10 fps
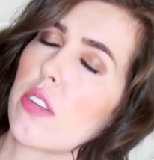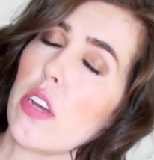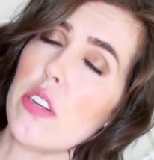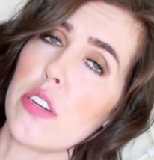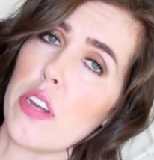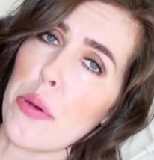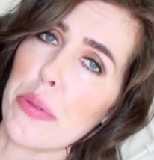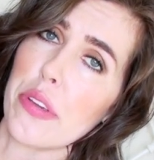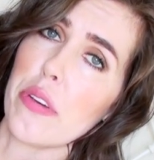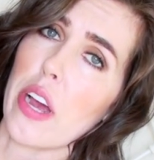It's good to
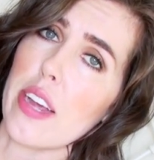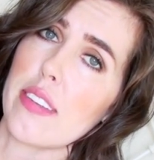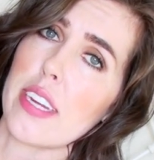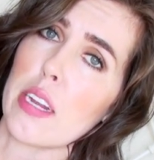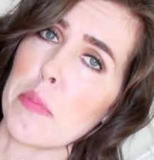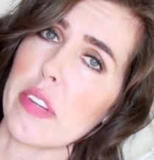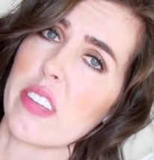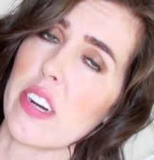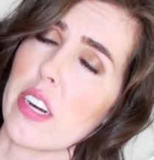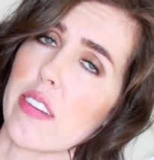know that you guys take me
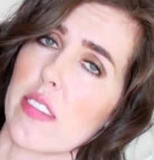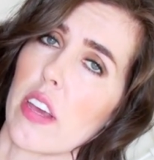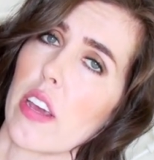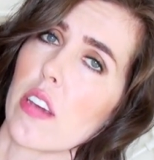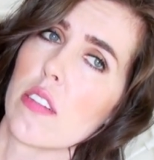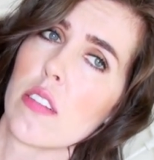seriously.